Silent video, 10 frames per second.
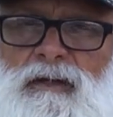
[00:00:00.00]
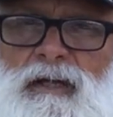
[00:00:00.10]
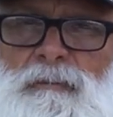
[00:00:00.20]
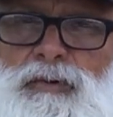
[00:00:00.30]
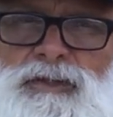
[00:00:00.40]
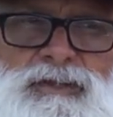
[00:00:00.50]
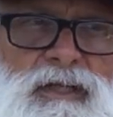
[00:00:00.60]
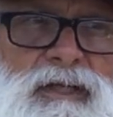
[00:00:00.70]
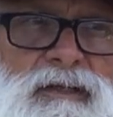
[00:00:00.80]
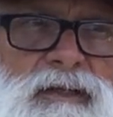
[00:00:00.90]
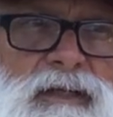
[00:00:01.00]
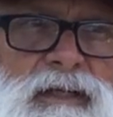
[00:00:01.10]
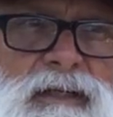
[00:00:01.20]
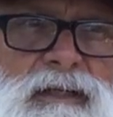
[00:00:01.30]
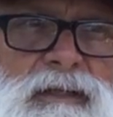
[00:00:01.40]
It puts it into
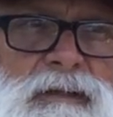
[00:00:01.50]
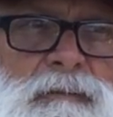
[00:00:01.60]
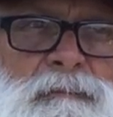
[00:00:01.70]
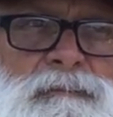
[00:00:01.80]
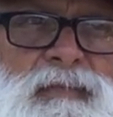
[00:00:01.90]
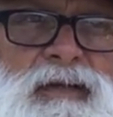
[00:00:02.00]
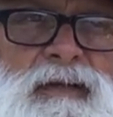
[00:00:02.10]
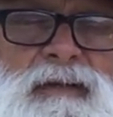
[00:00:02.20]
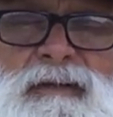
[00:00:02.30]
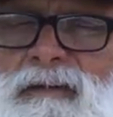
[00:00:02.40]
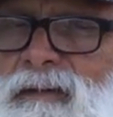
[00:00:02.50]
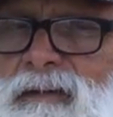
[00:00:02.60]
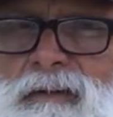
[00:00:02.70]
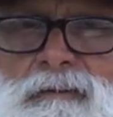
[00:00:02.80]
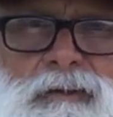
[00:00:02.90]
the, uh,
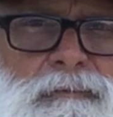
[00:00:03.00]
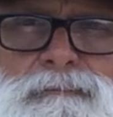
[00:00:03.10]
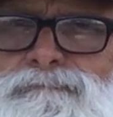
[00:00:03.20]
the, the